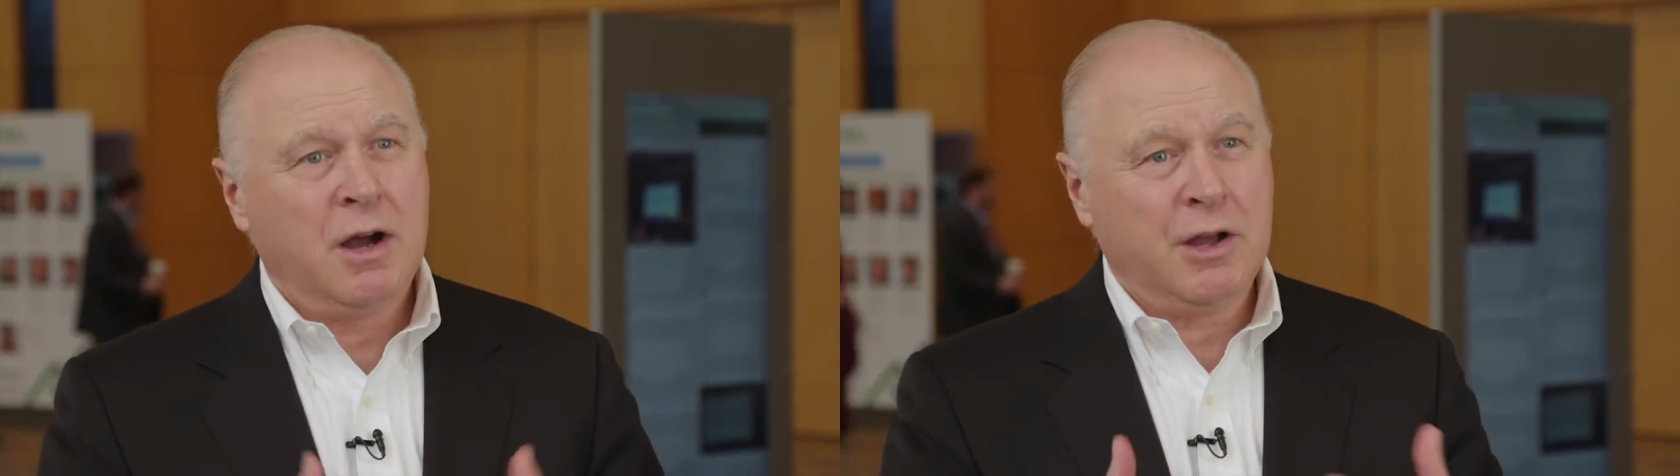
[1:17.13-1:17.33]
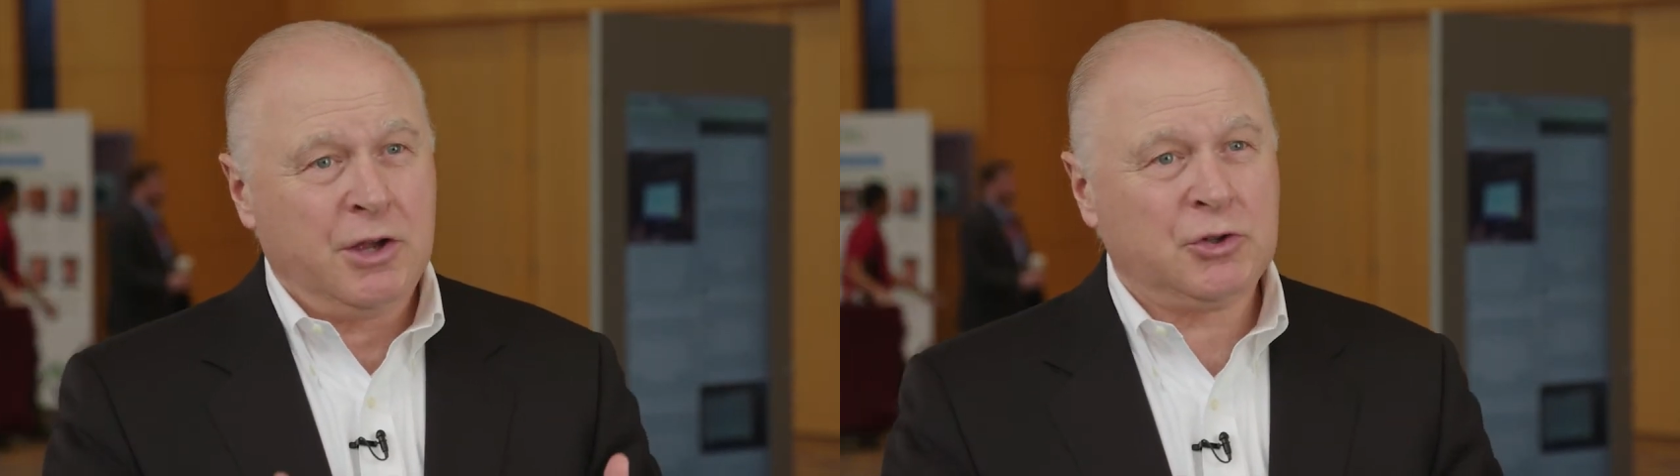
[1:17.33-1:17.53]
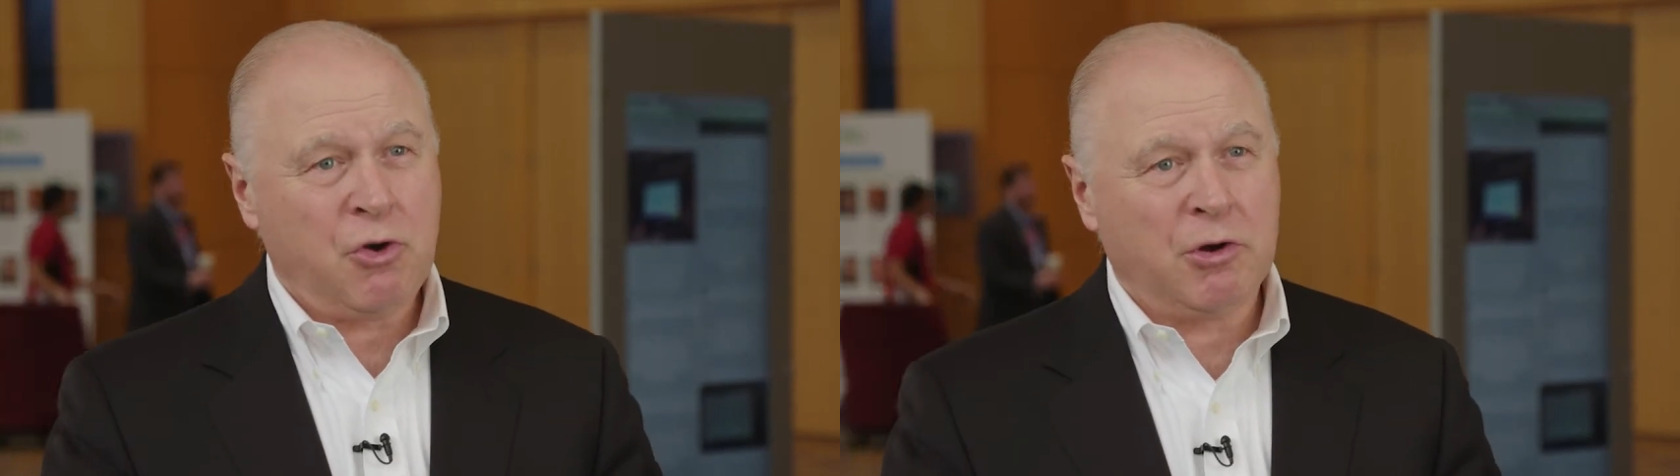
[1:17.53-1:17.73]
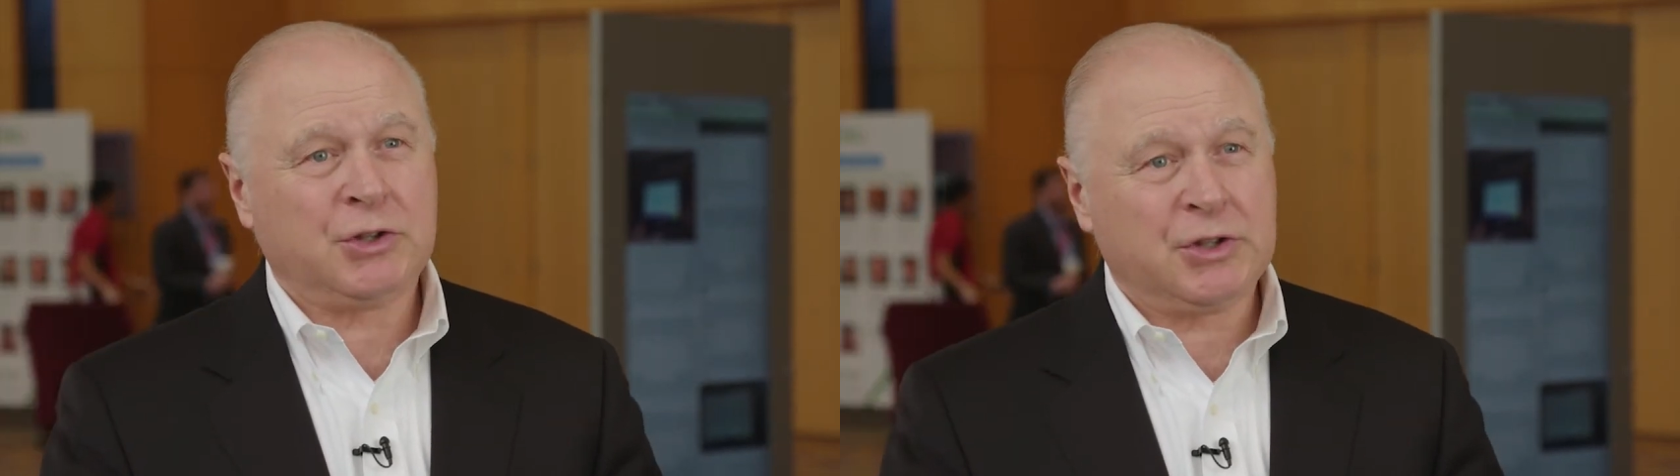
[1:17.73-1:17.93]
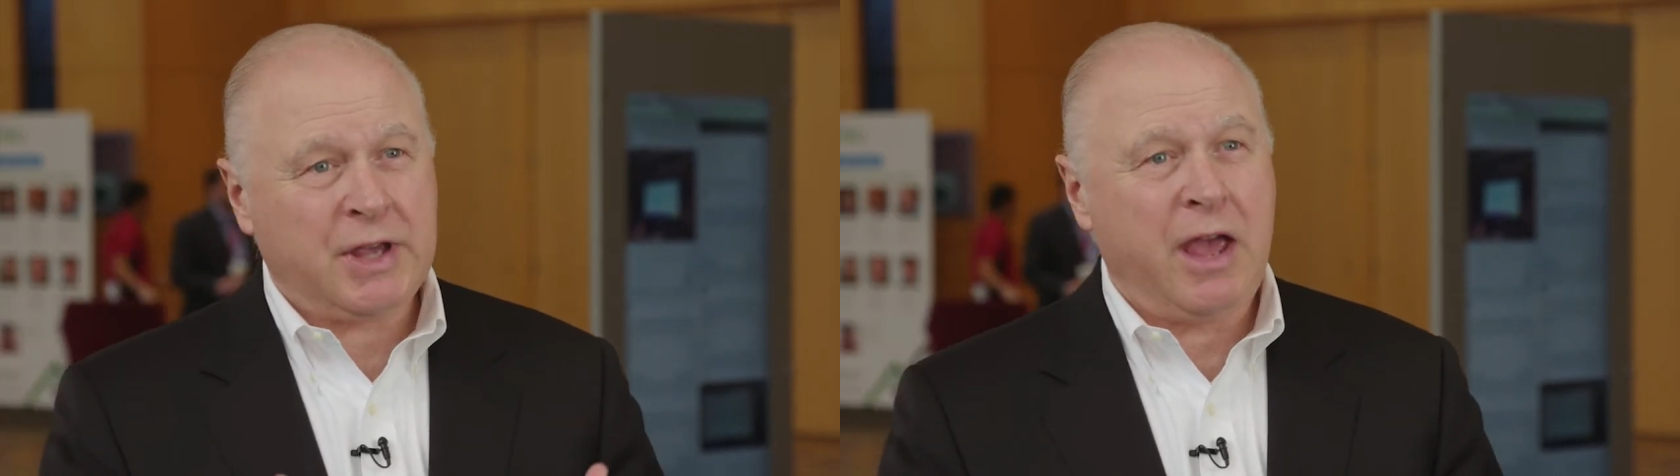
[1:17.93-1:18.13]
uh, is going to
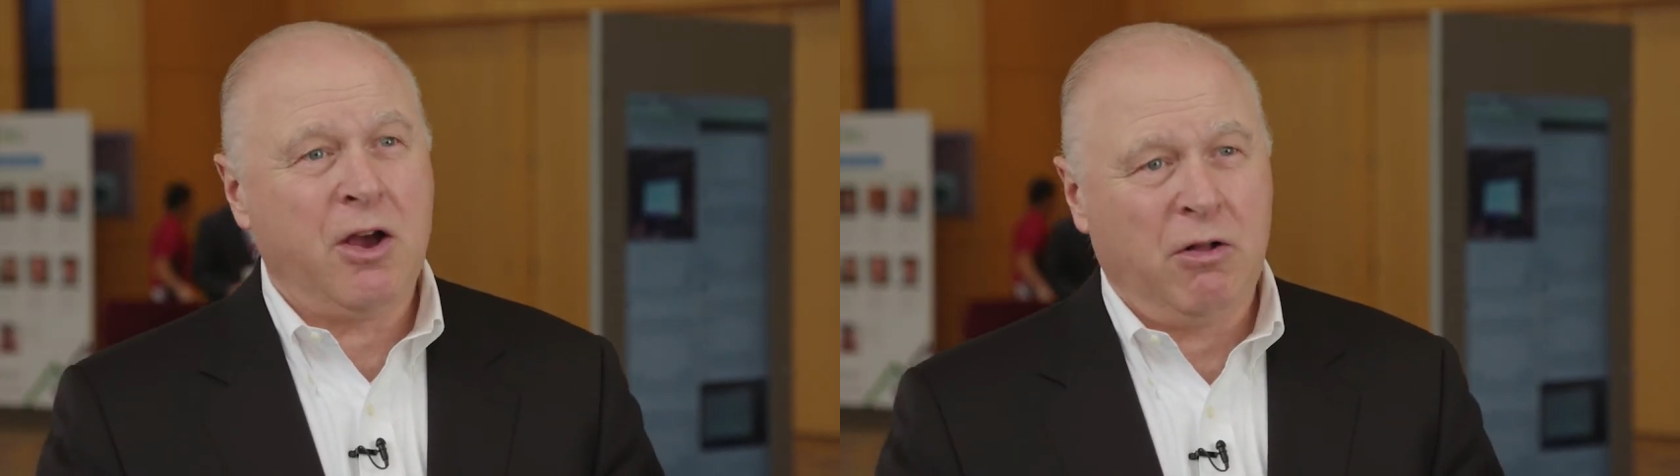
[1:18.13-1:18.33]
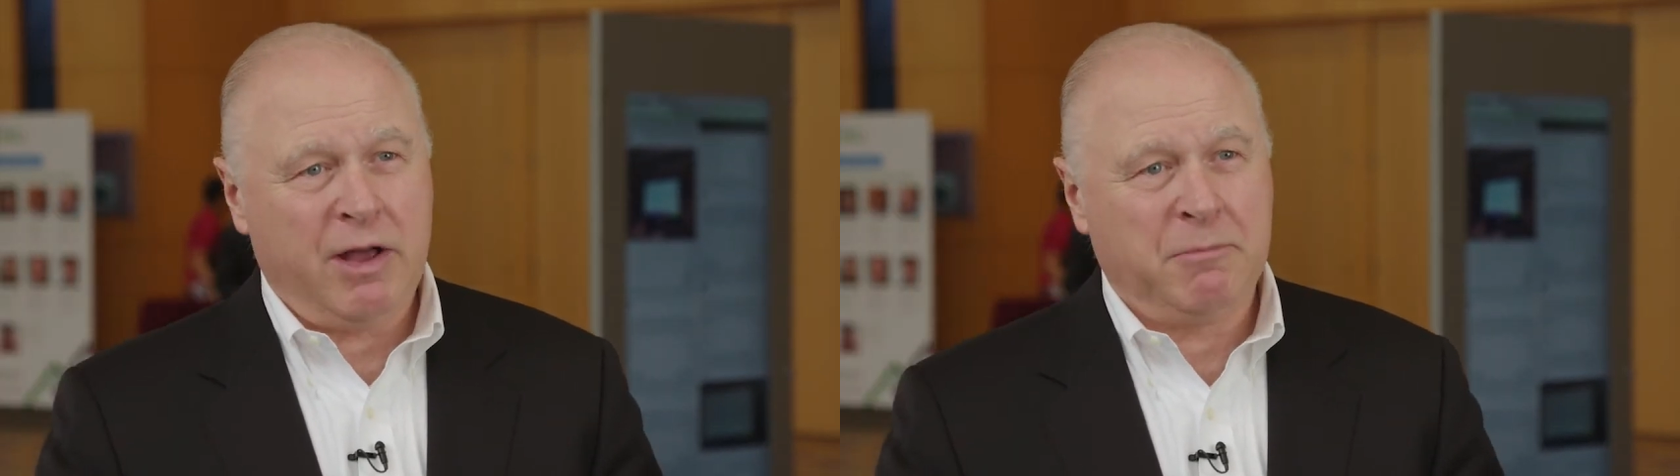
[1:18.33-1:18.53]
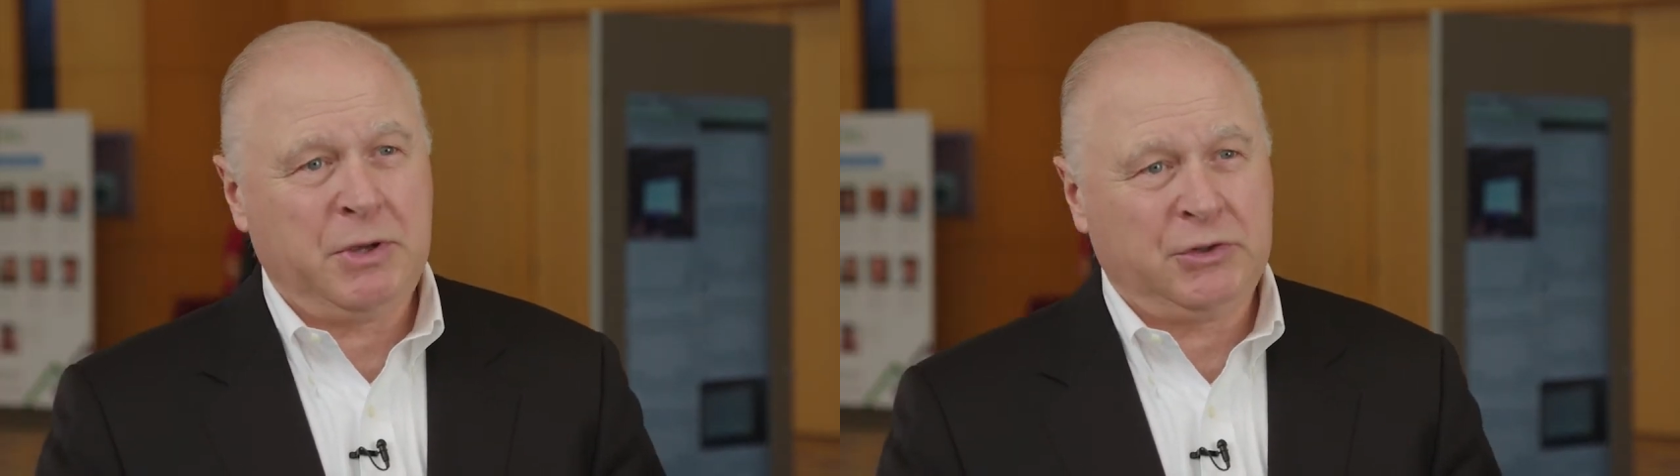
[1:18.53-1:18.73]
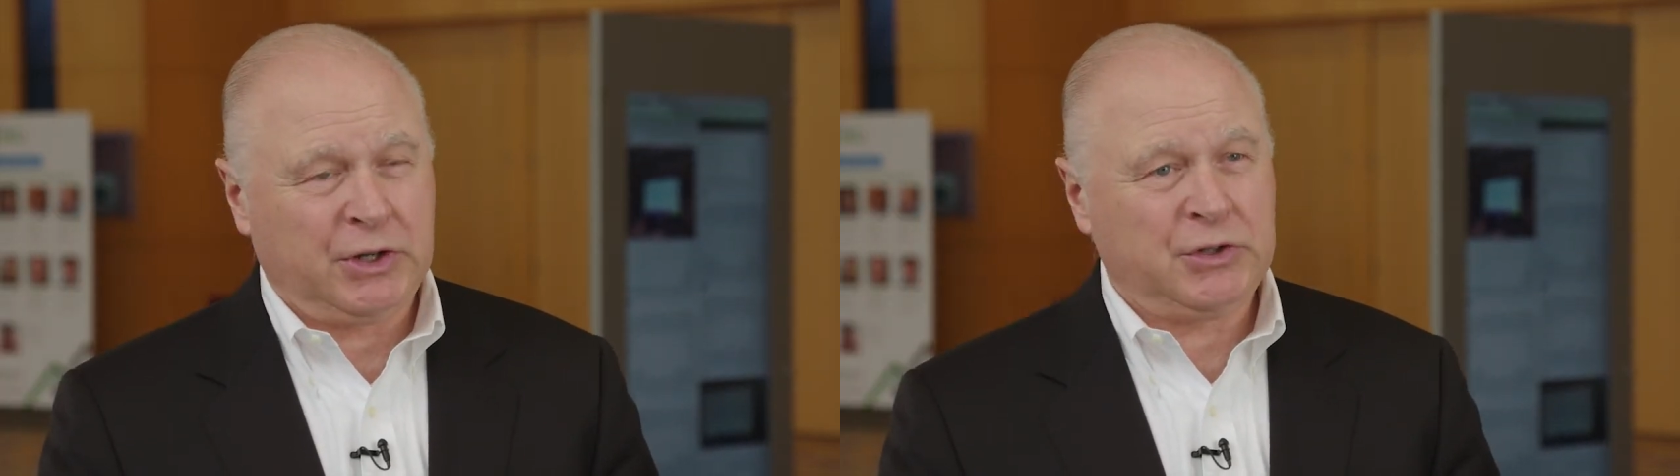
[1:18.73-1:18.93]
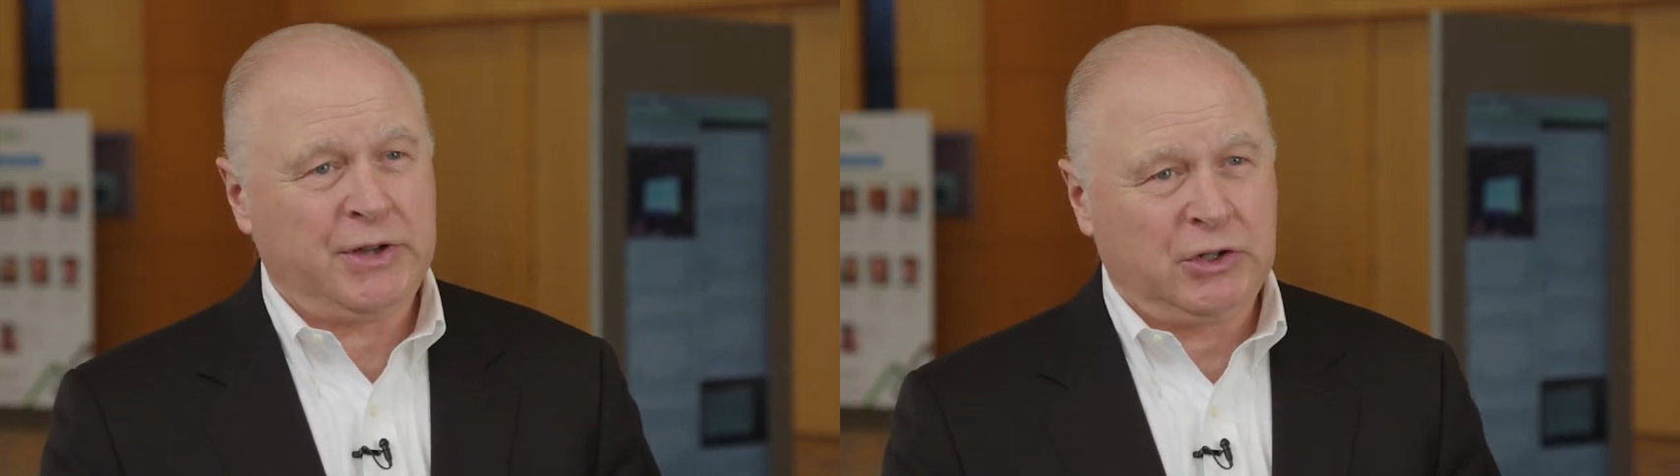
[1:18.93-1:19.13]
scale and be
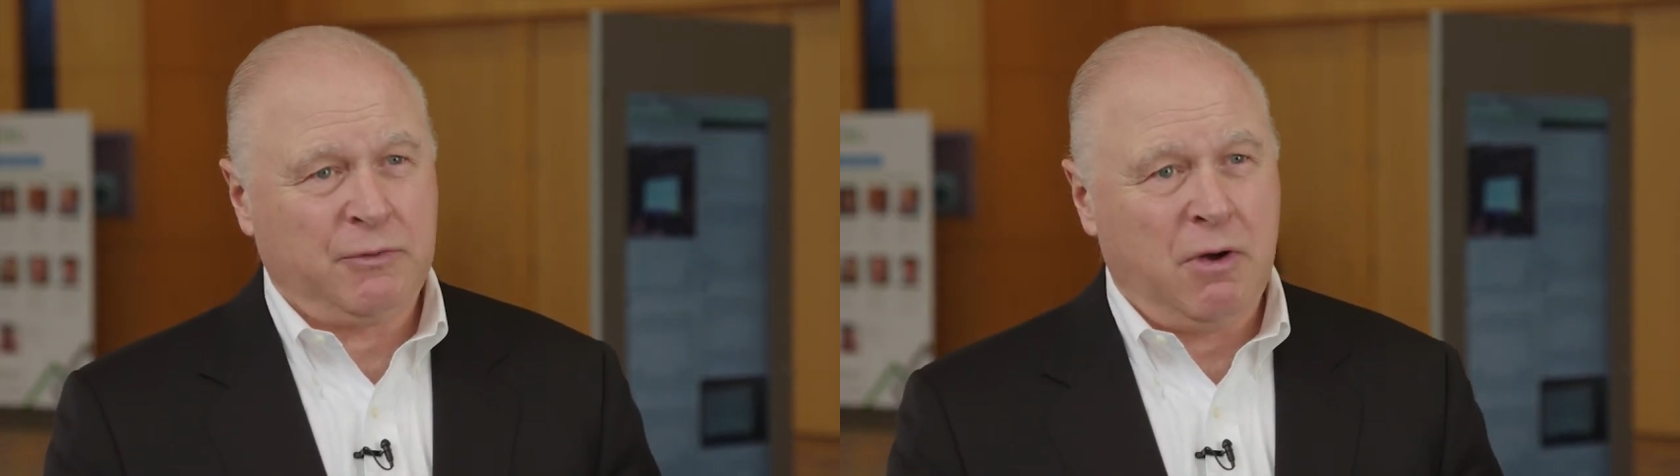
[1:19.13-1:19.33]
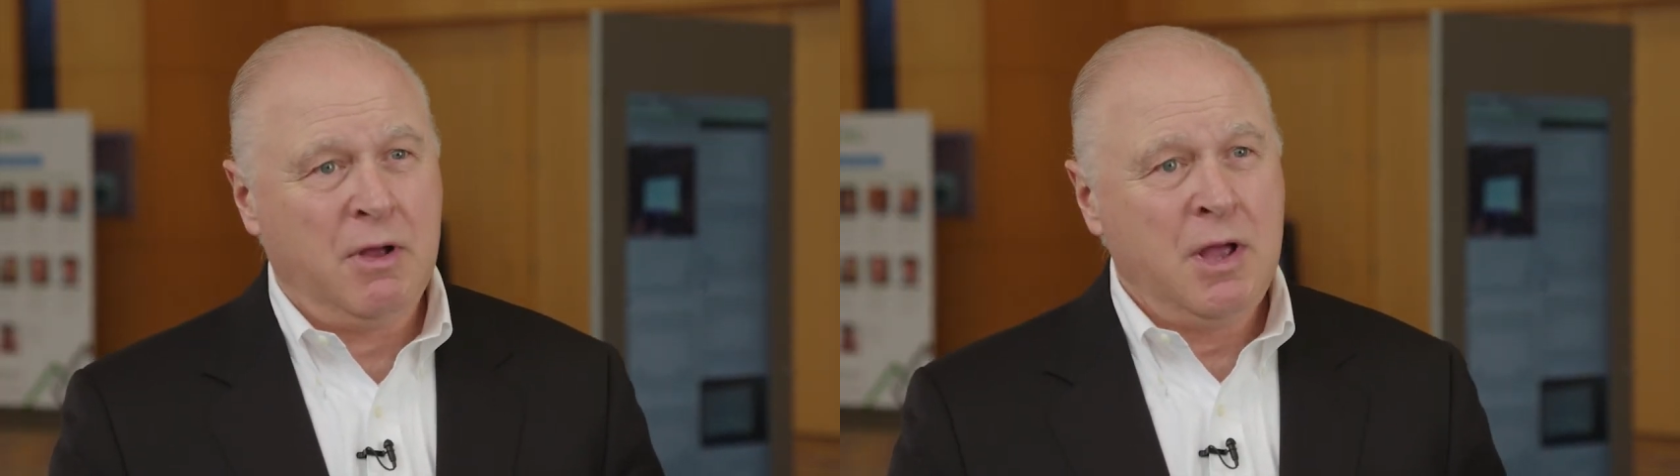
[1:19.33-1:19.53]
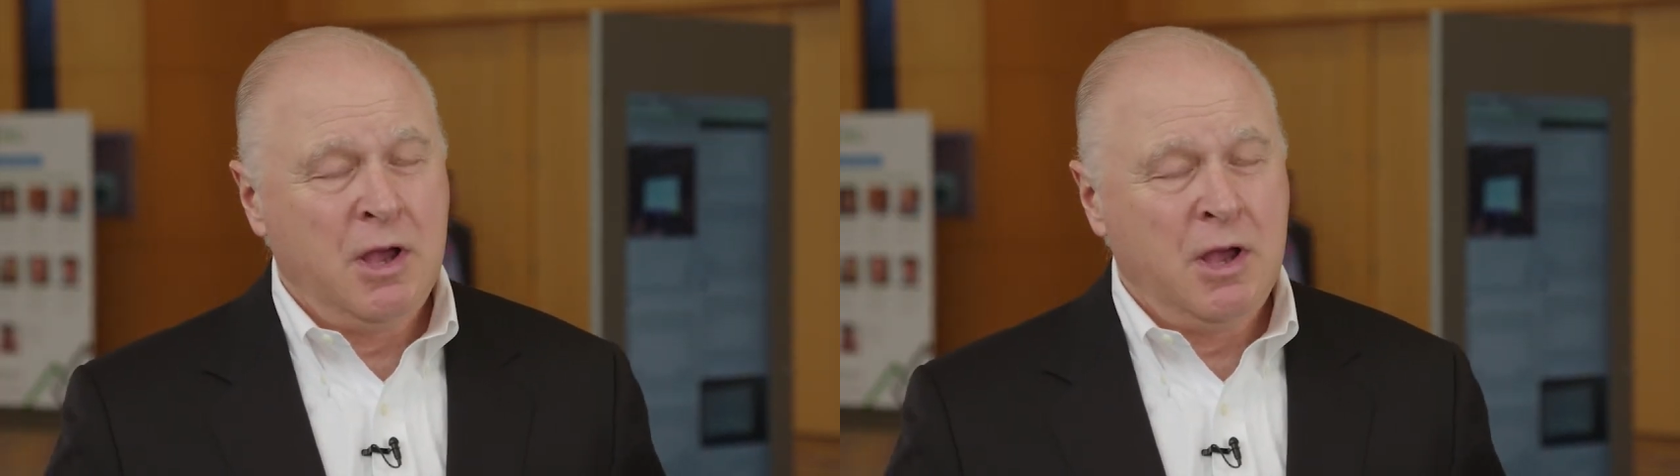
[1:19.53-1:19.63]
successful.